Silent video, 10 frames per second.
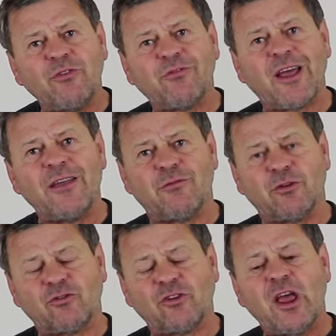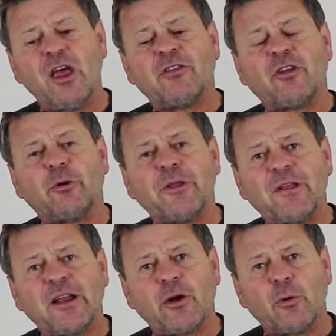flavours that are in the
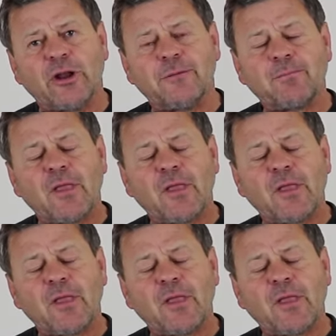liquid.